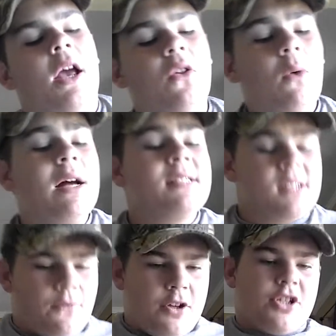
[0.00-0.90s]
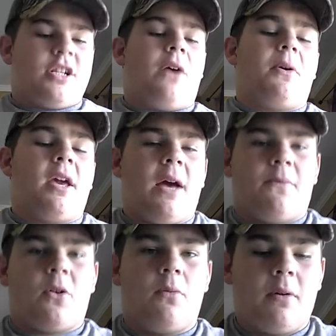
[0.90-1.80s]
In the West Division, now we
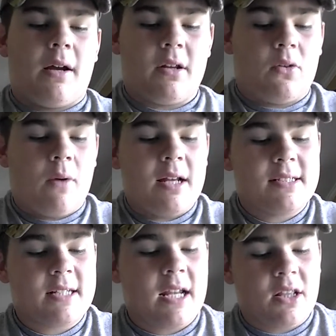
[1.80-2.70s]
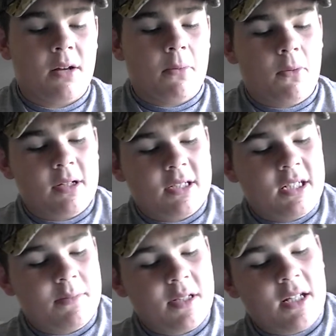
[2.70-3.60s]
have going on to the West, and the number one
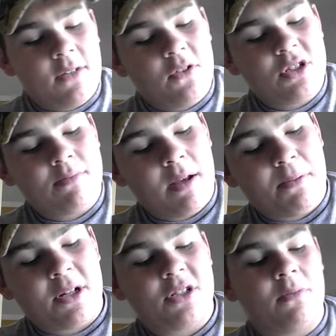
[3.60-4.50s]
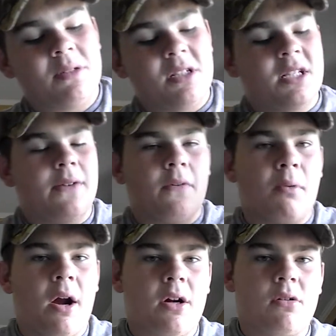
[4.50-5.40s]
team in that division, my prediction will be the Denver
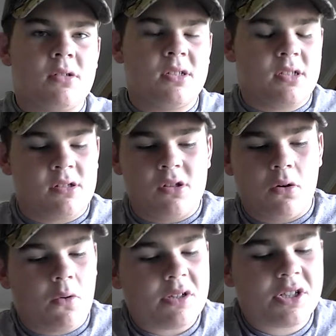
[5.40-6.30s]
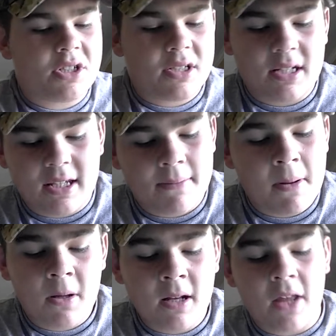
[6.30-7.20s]
Broncos. There's no question of saying
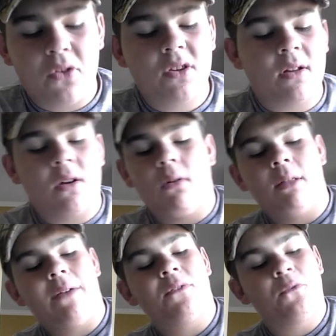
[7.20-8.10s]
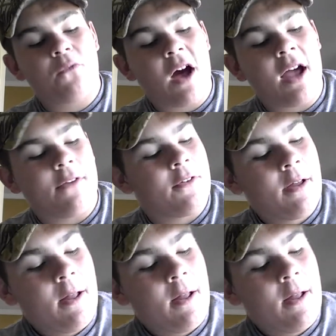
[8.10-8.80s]
about it. I think they'll go 11-5.